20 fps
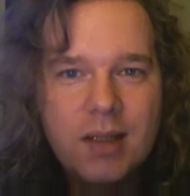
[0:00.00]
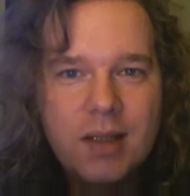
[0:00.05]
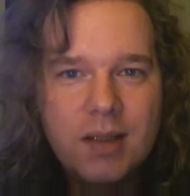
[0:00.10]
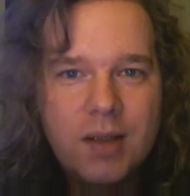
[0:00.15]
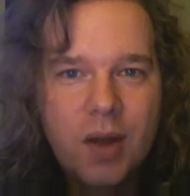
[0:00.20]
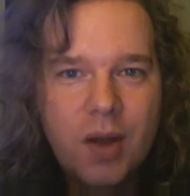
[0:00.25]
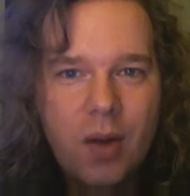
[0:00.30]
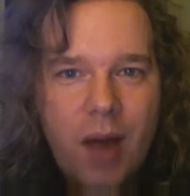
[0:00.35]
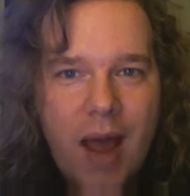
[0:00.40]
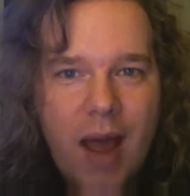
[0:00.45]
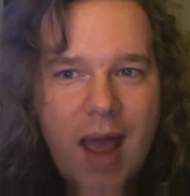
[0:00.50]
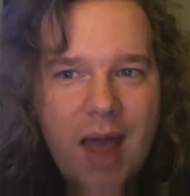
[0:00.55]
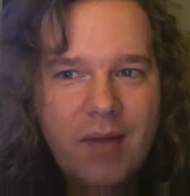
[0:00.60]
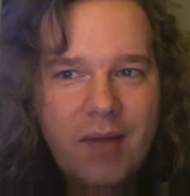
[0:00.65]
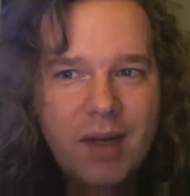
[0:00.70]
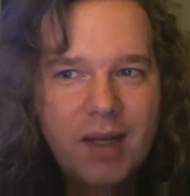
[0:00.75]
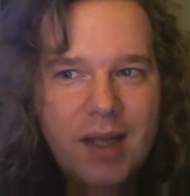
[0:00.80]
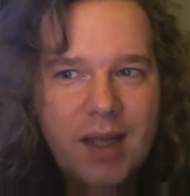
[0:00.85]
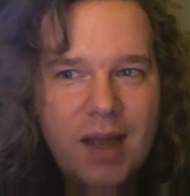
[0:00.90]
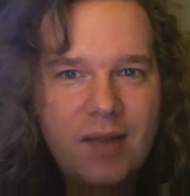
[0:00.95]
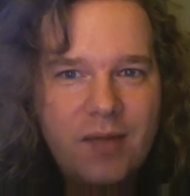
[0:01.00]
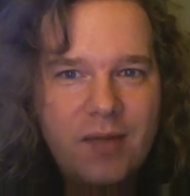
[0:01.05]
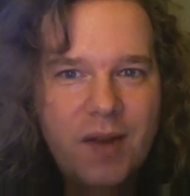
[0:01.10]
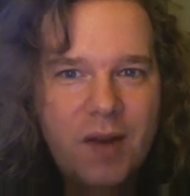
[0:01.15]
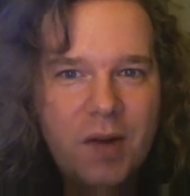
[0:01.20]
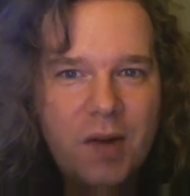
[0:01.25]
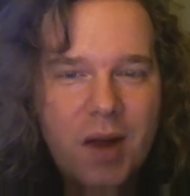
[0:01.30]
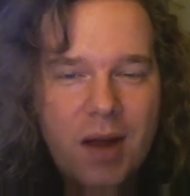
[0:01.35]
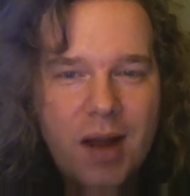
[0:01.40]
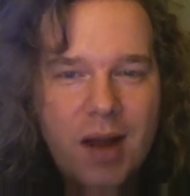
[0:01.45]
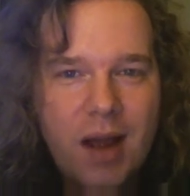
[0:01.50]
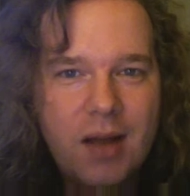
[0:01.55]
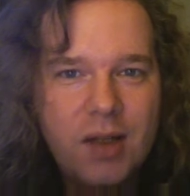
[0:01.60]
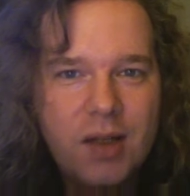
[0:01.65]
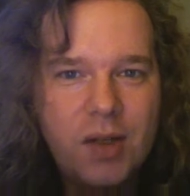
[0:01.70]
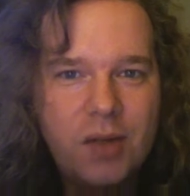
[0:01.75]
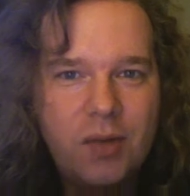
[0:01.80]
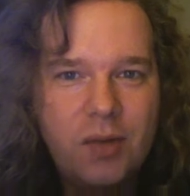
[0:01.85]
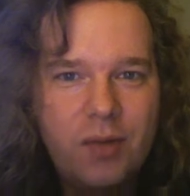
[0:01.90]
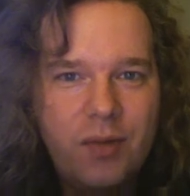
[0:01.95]
So I haven't yet figured out how
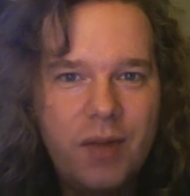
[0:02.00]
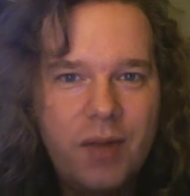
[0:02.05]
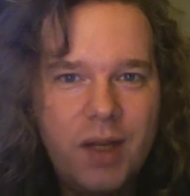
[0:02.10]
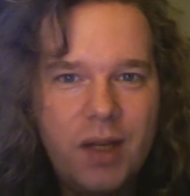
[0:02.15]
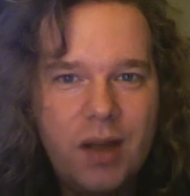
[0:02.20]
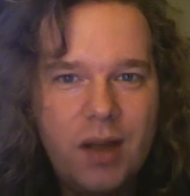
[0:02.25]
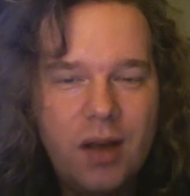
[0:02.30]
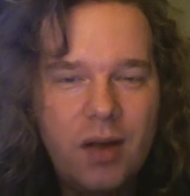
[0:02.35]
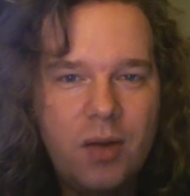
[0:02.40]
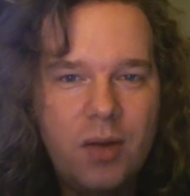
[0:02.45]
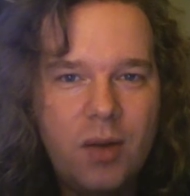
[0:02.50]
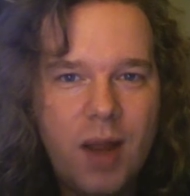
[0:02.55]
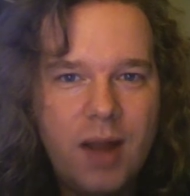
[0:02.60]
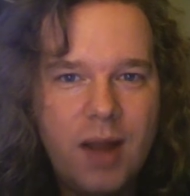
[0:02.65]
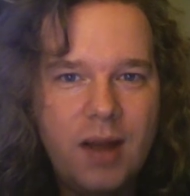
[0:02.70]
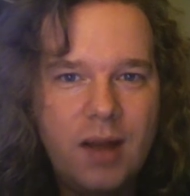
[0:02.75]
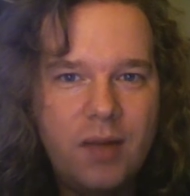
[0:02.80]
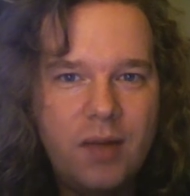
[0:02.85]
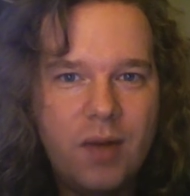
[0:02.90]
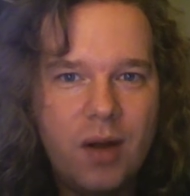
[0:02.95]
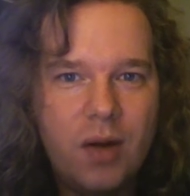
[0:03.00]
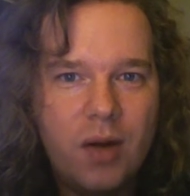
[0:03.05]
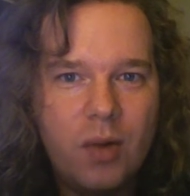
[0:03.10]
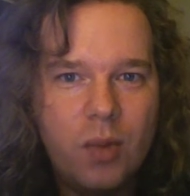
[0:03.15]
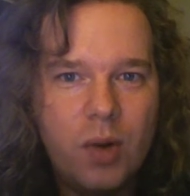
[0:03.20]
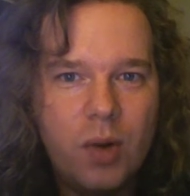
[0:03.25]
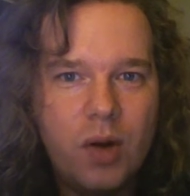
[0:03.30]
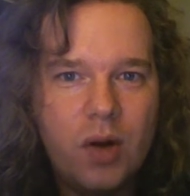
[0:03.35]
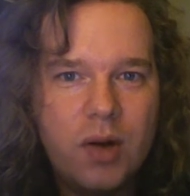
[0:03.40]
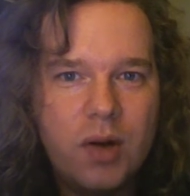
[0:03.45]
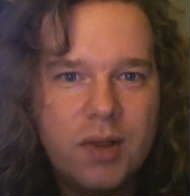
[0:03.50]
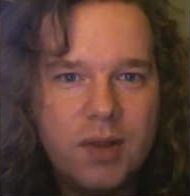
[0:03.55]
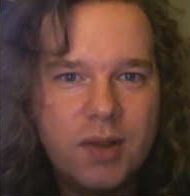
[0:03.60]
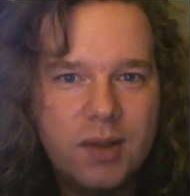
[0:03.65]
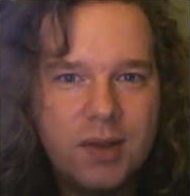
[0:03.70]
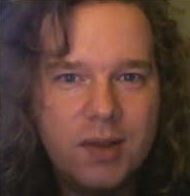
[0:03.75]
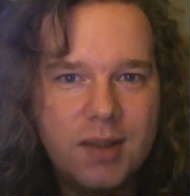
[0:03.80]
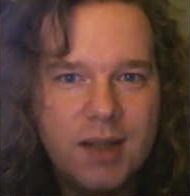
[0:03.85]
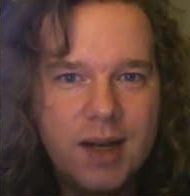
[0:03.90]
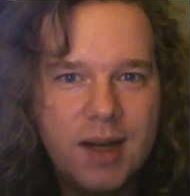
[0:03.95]
to video any of our
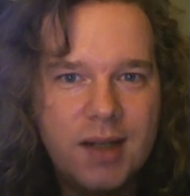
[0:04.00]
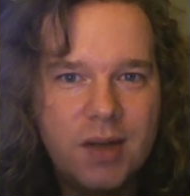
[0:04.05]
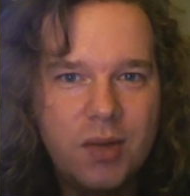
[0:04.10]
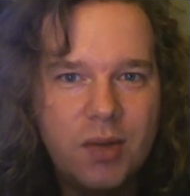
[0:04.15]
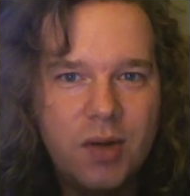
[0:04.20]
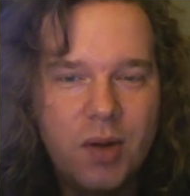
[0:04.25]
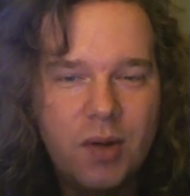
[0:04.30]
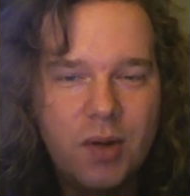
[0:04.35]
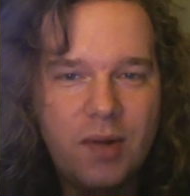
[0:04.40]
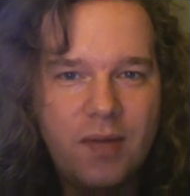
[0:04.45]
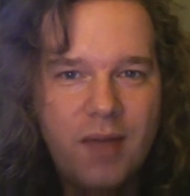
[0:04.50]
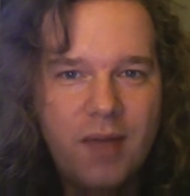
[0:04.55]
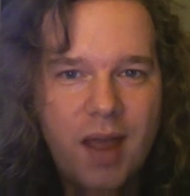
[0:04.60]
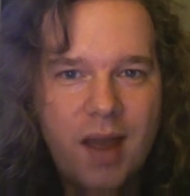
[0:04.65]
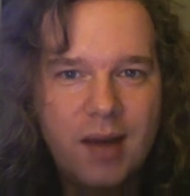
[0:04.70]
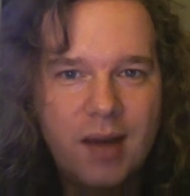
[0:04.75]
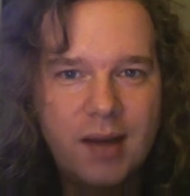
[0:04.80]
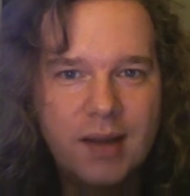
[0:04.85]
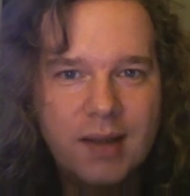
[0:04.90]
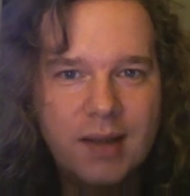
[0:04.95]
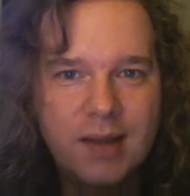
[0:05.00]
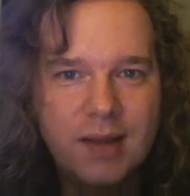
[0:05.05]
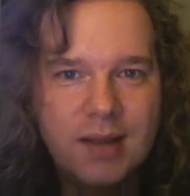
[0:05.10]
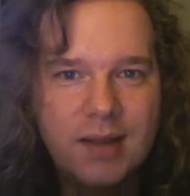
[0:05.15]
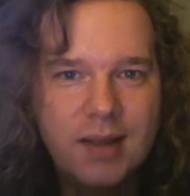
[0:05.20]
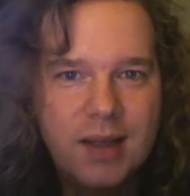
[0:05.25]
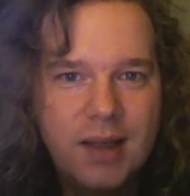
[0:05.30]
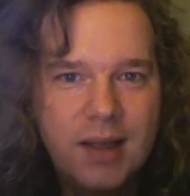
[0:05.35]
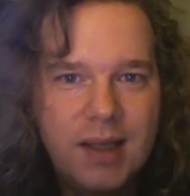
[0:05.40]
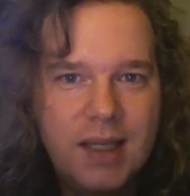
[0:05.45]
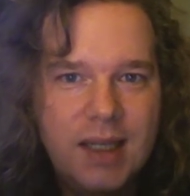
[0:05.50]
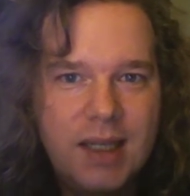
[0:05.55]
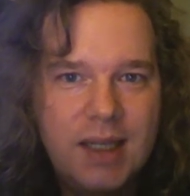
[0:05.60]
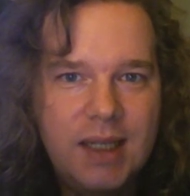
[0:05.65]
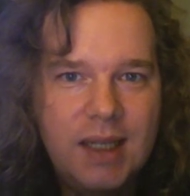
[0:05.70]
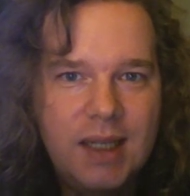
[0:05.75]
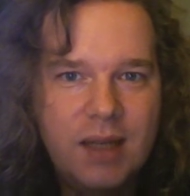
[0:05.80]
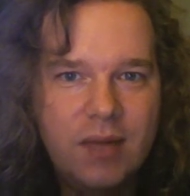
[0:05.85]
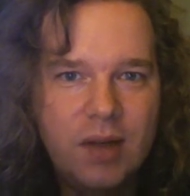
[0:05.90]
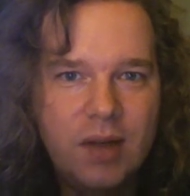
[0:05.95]
rehearsals, and I don't know if that is
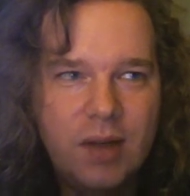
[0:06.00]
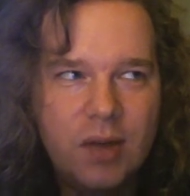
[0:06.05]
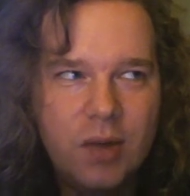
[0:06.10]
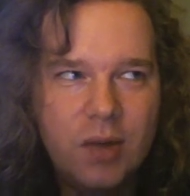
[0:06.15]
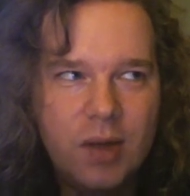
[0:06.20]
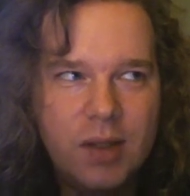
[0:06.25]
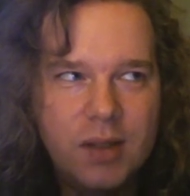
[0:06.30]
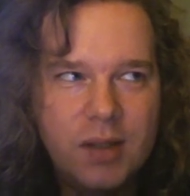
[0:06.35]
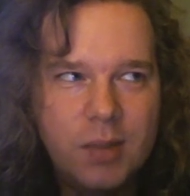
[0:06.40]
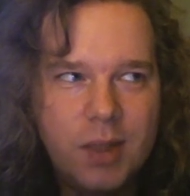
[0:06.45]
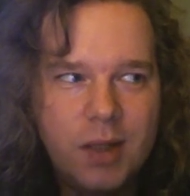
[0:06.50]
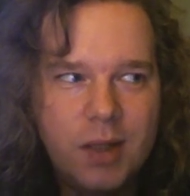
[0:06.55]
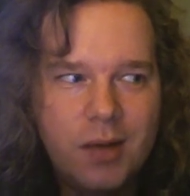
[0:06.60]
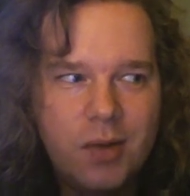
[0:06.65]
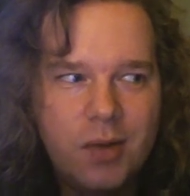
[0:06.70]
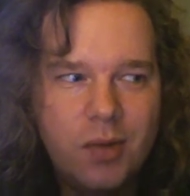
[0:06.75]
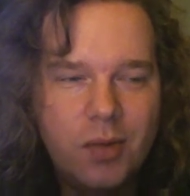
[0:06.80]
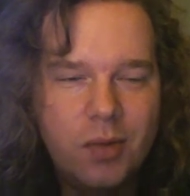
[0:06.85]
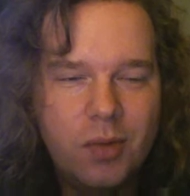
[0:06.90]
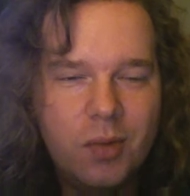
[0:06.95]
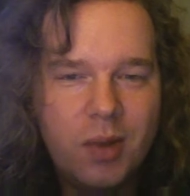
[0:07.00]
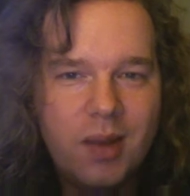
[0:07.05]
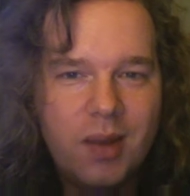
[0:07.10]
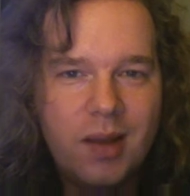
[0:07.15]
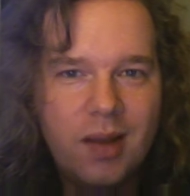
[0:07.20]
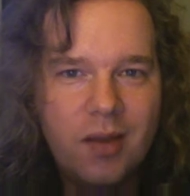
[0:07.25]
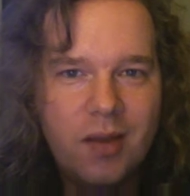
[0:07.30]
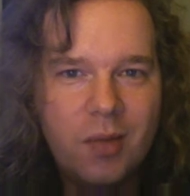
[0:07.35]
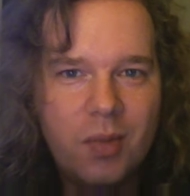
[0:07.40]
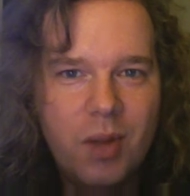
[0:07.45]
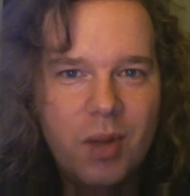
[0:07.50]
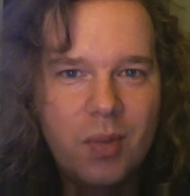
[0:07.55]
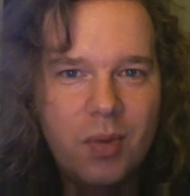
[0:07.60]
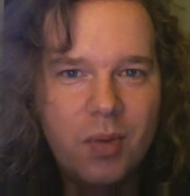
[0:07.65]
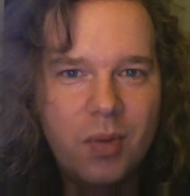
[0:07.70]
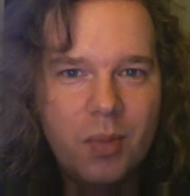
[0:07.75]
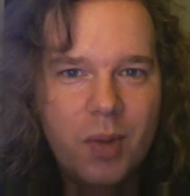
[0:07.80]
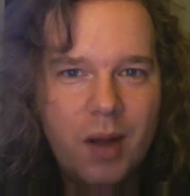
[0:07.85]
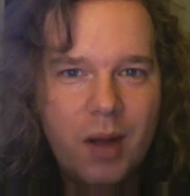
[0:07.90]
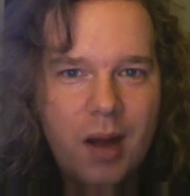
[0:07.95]
even going to be cool with the other
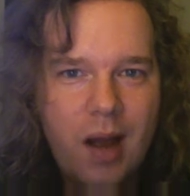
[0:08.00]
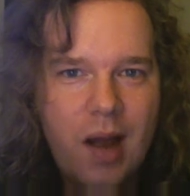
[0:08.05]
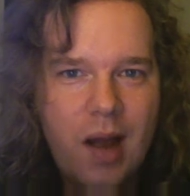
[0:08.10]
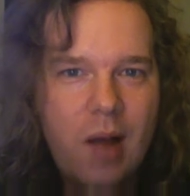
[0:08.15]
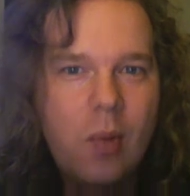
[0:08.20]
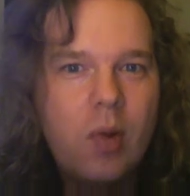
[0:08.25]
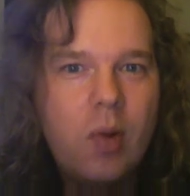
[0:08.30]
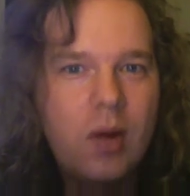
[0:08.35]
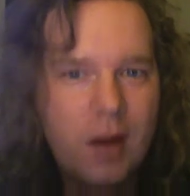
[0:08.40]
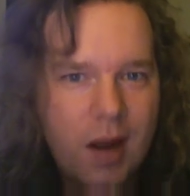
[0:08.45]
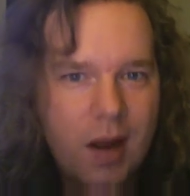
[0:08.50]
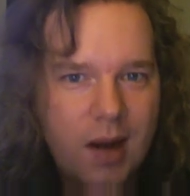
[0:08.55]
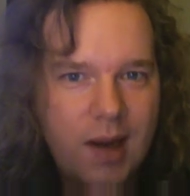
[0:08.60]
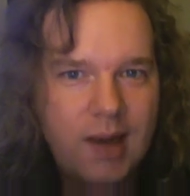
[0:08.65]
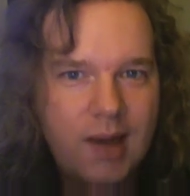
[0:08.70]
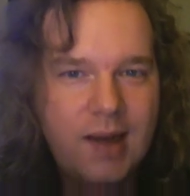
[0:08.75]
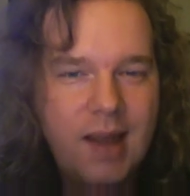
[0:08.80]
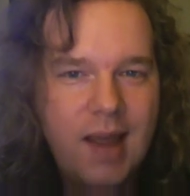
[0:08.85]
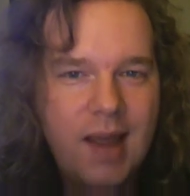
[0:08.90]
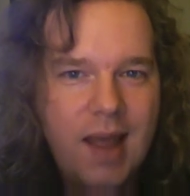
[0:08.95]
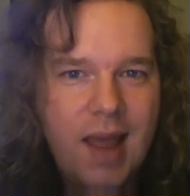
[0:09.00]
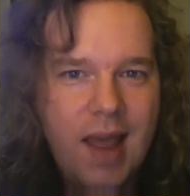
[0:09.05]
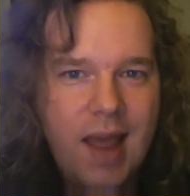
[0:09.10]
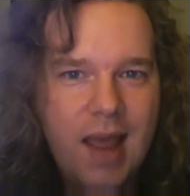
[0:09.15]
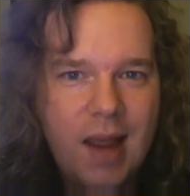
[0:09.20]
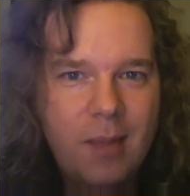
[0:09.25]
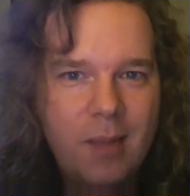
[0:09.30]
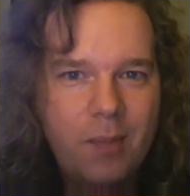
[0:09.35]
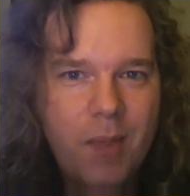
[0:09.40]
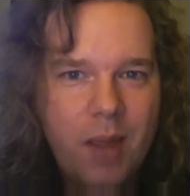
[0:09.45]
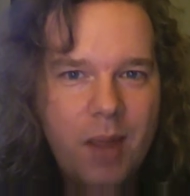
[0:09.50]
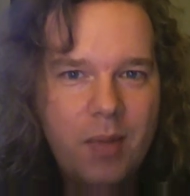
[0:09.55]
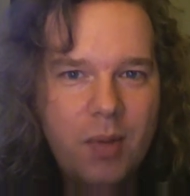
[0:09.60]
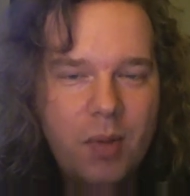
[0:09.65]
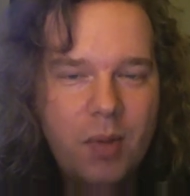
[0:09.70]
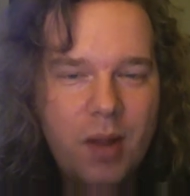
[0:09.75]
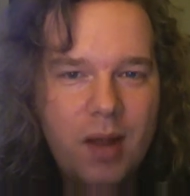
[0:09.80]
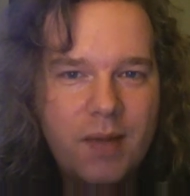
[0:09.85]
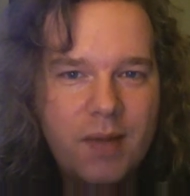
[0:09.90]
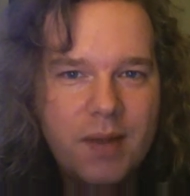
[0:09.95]
people, but I'll work on it, and maybe
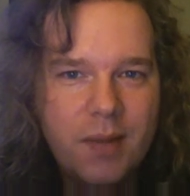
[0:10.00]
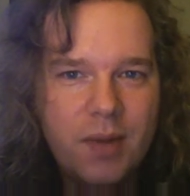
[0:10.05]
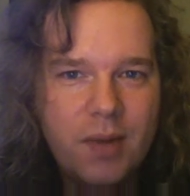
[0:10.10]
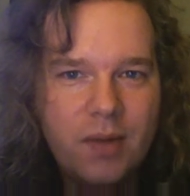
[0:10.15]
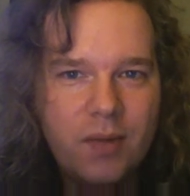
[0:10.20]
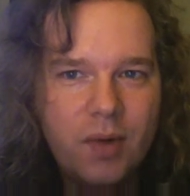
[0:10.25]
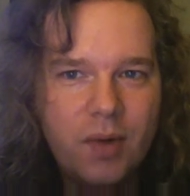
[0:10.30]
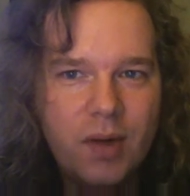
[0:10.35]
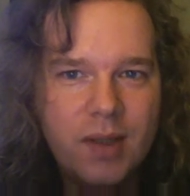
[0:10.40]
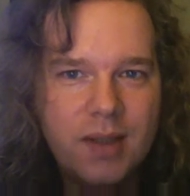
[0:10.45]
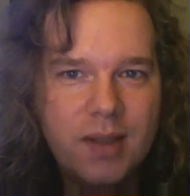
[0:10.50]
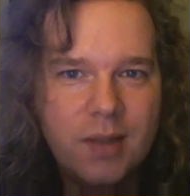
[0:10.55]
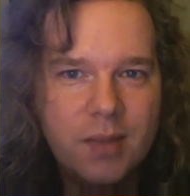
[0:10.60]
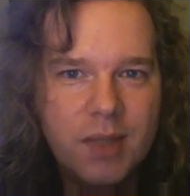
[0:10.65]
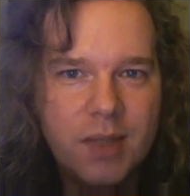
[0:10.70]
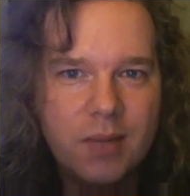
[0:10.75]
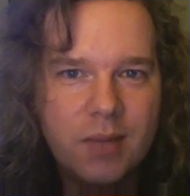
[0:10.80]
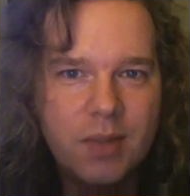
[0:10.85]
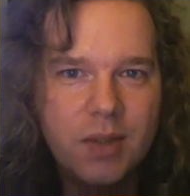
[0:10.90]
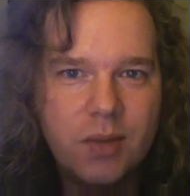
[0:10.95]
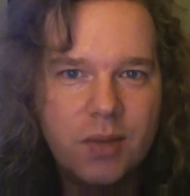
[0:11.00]
we'll have something for you sometime